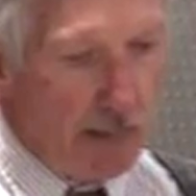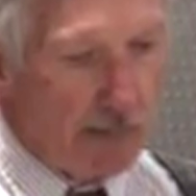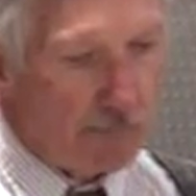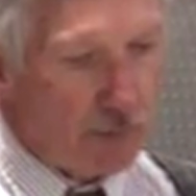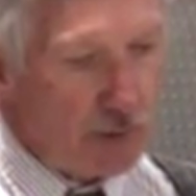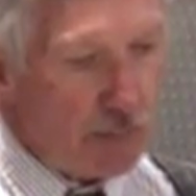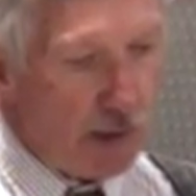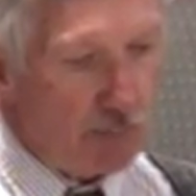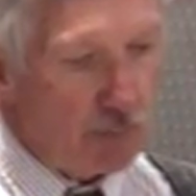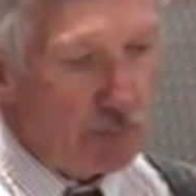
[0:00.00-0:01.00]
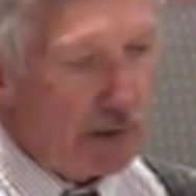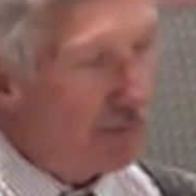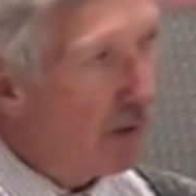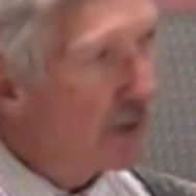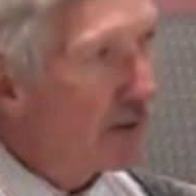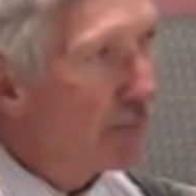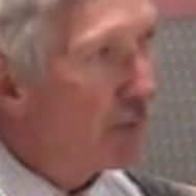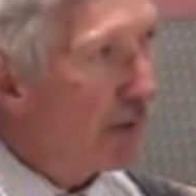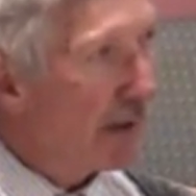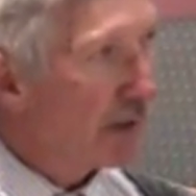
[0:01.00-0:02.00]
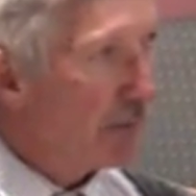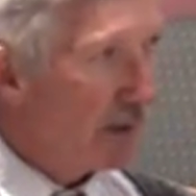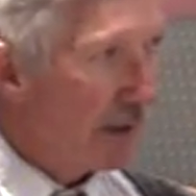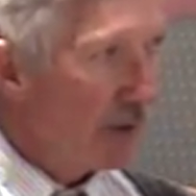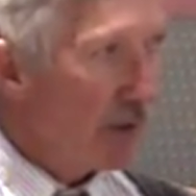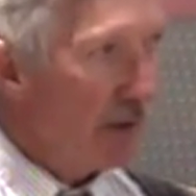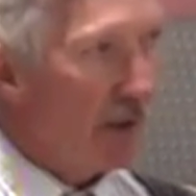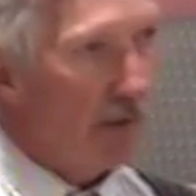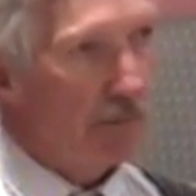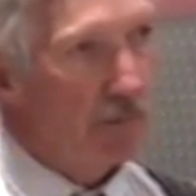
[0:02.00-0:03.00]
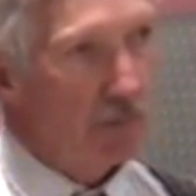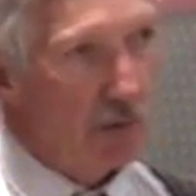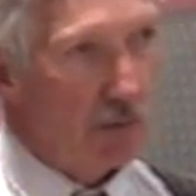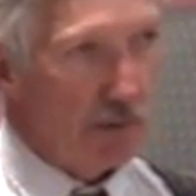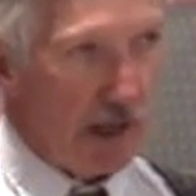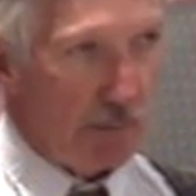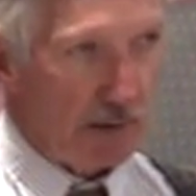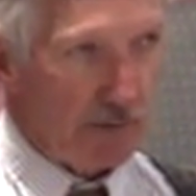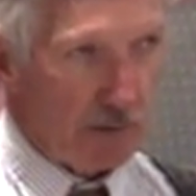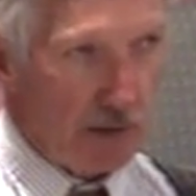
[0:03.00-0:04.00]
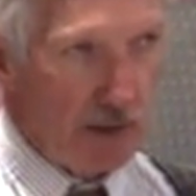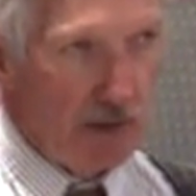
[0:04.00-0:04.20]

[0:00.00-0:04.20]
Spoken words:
The first part will be a very simple explanation of holonomic theory.